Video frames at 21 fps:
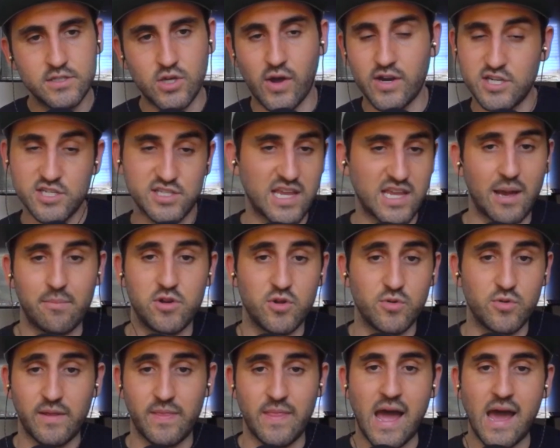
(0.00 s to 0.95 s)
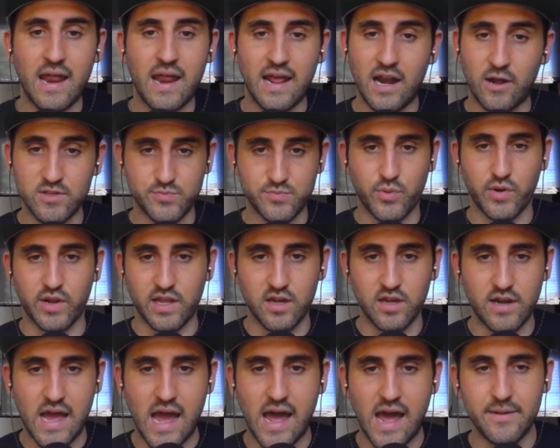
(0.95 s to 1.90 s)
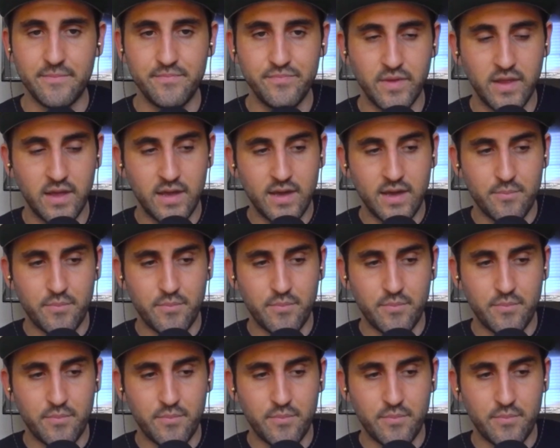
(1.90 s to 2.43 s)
So I just kept doing that and I was pretty good at it.